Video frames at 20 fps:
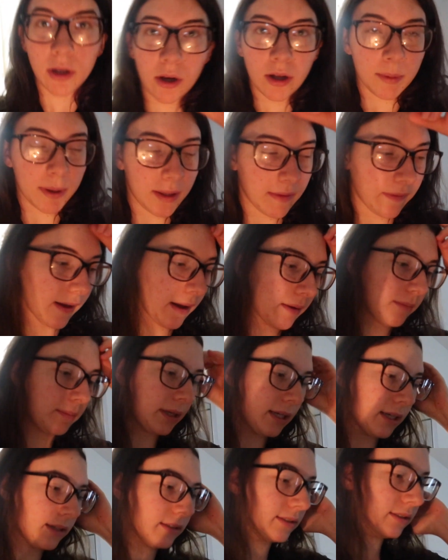on about that
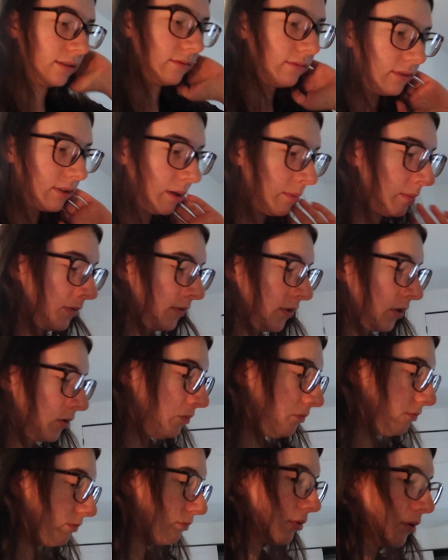because some of
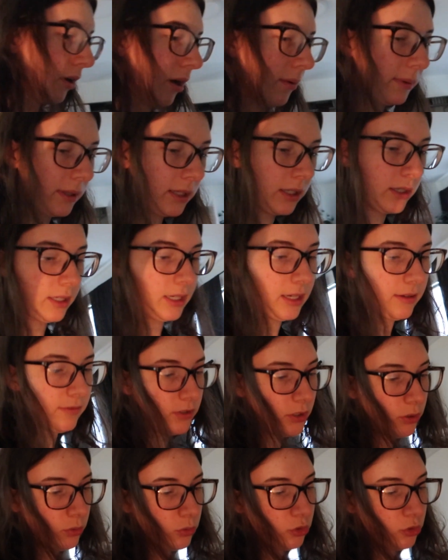you probably could give two